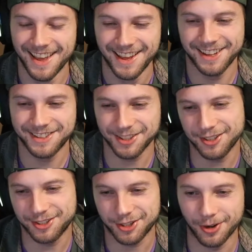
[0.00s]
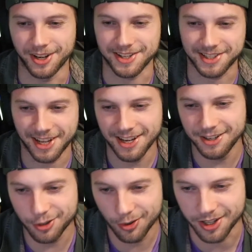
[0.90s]
it's a good choice. I
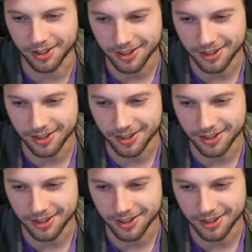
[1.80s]
enjoyed it.